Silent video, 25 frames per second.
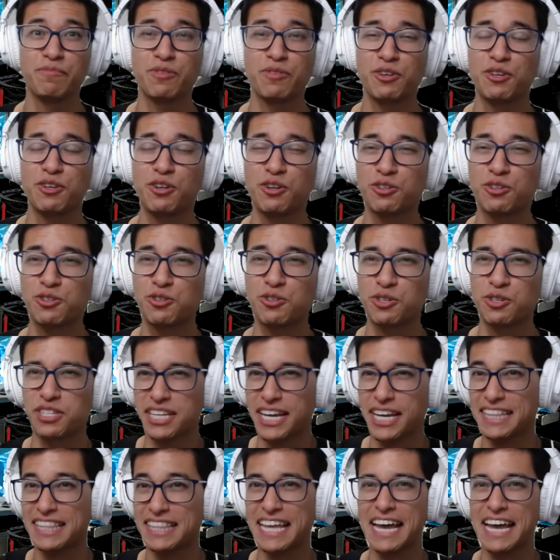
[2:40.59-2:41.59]
so it's
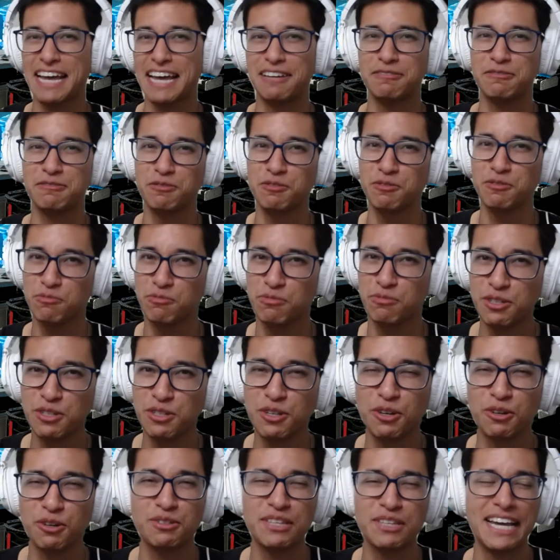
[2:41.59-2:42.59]
got that
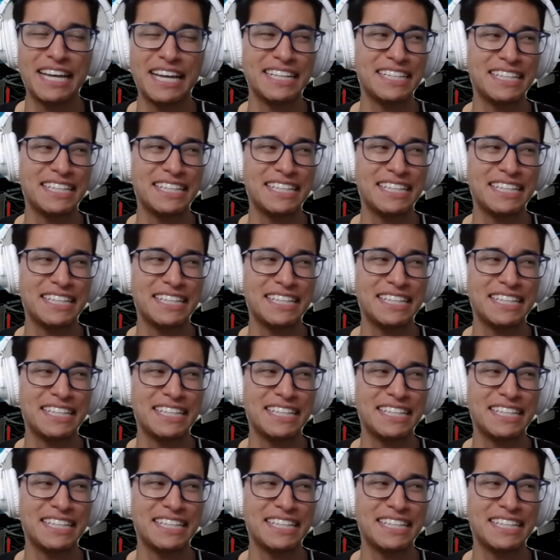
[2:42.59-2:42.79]
that